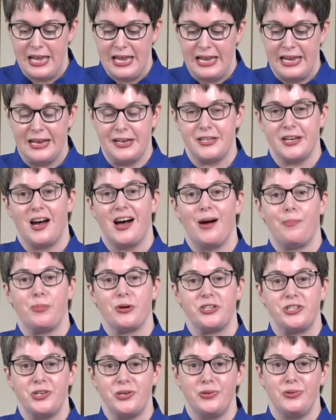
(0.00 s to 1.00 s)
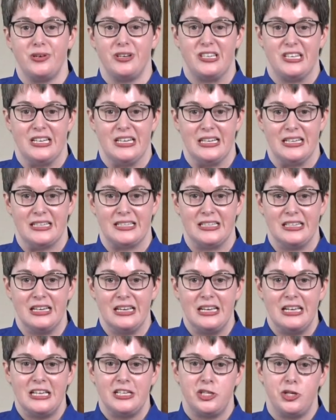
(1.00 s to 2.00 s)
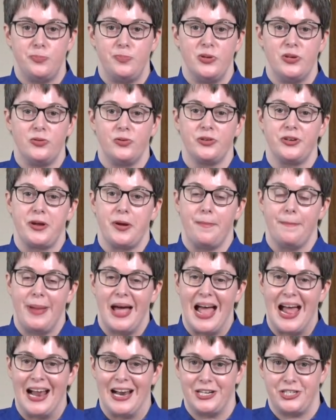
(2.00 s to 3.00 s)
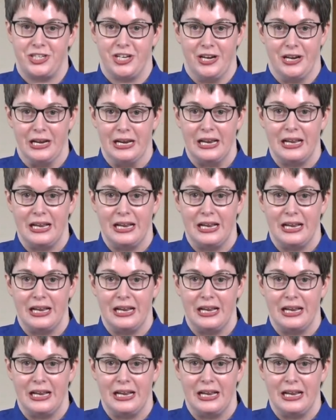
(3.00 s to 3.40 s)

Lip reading: into opportunities to build compassion,